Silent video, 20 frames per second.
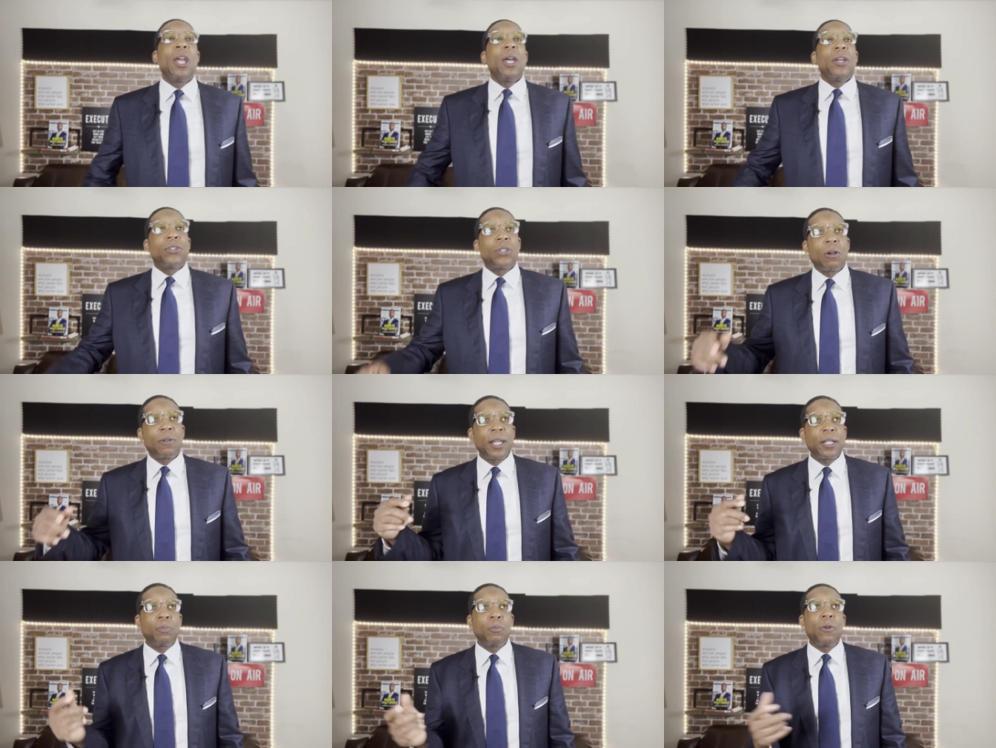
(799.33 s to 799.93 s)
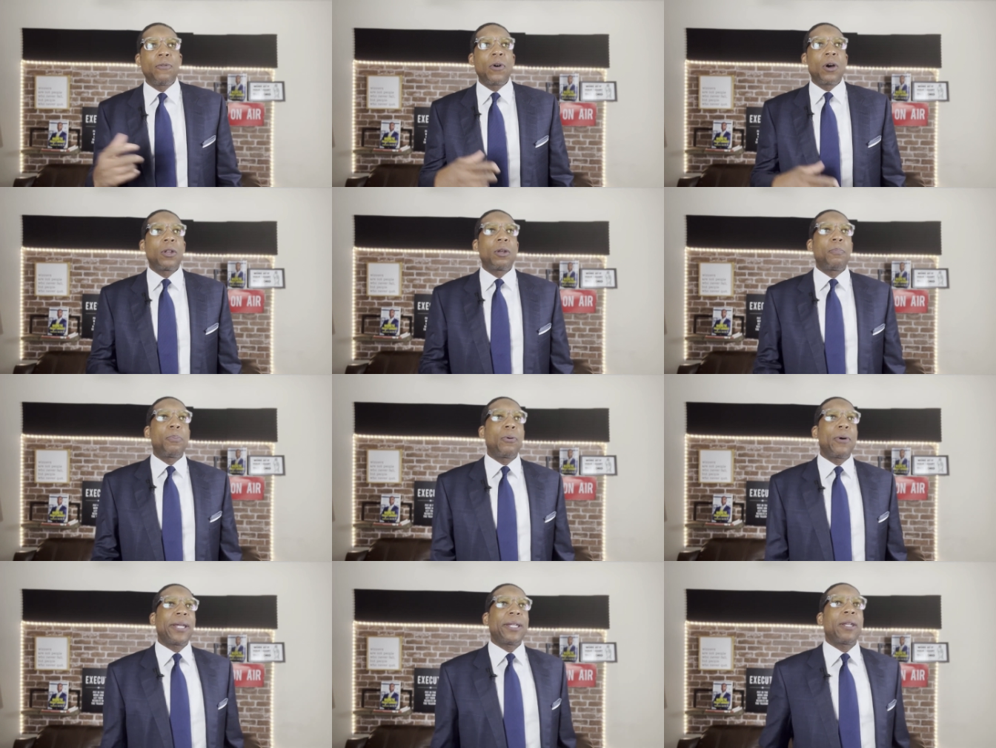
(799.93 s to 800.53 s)
So let's move on to
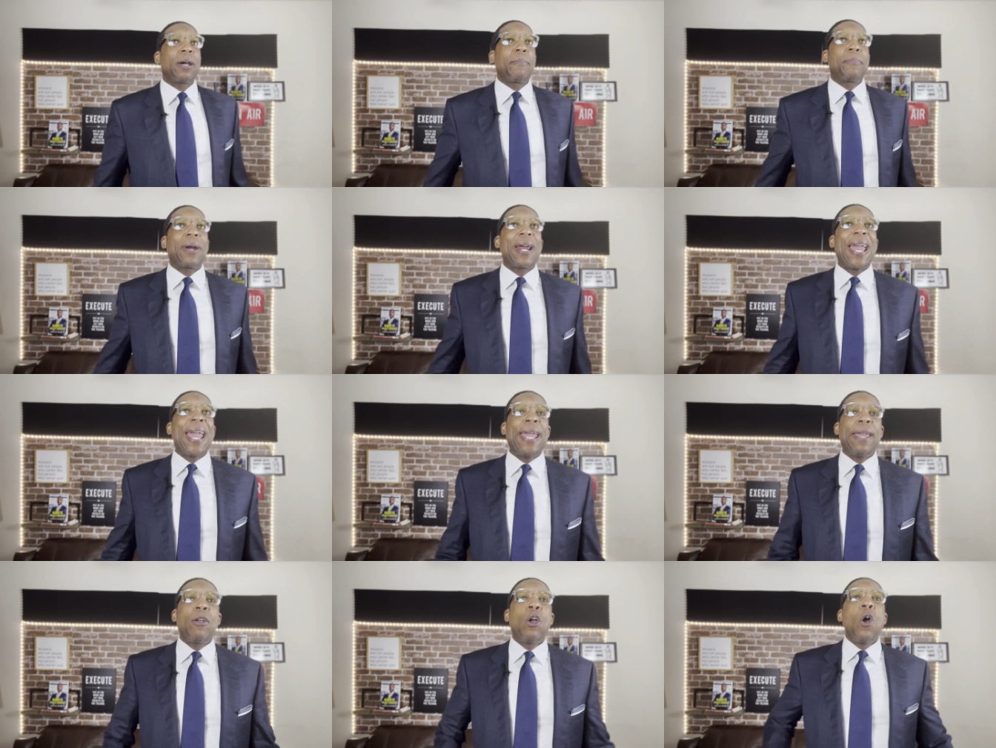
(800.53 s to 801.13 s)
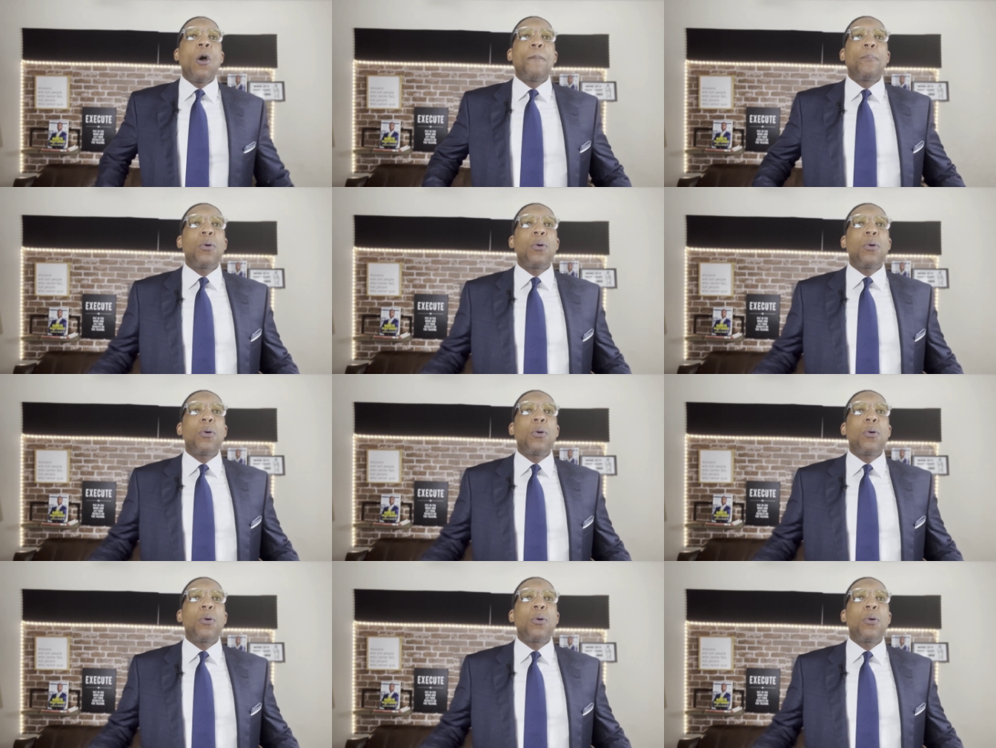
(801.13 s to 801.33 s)
point number eight.